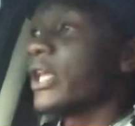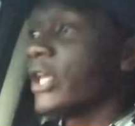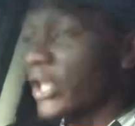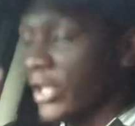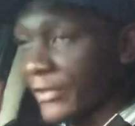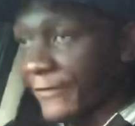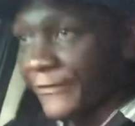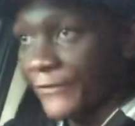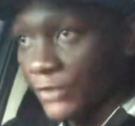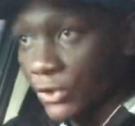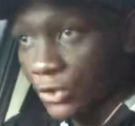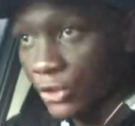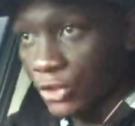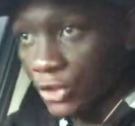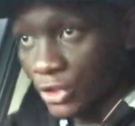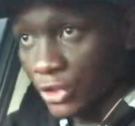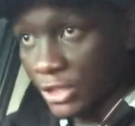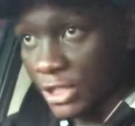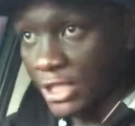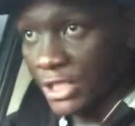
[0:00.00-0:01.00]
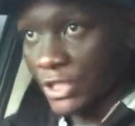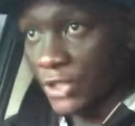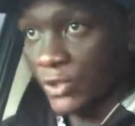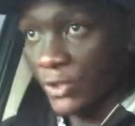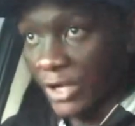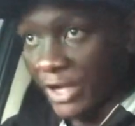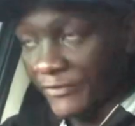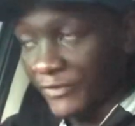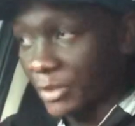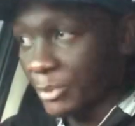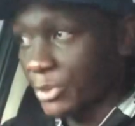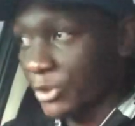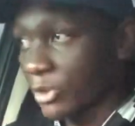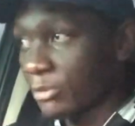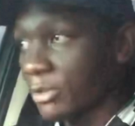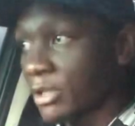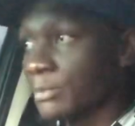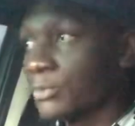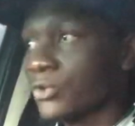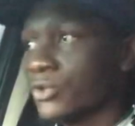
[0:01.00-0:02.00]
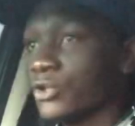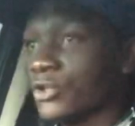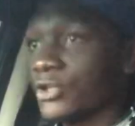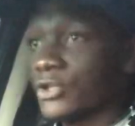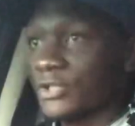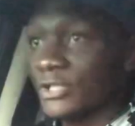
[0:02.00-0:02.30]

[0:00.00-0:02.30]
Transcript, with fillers: if you notice you have a problem with your